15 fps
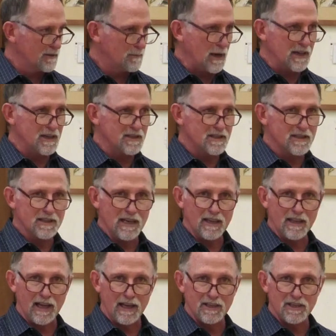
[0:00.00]
Mine doesn't say
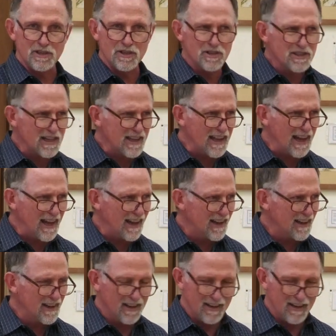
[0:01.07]
that. Does yours say that?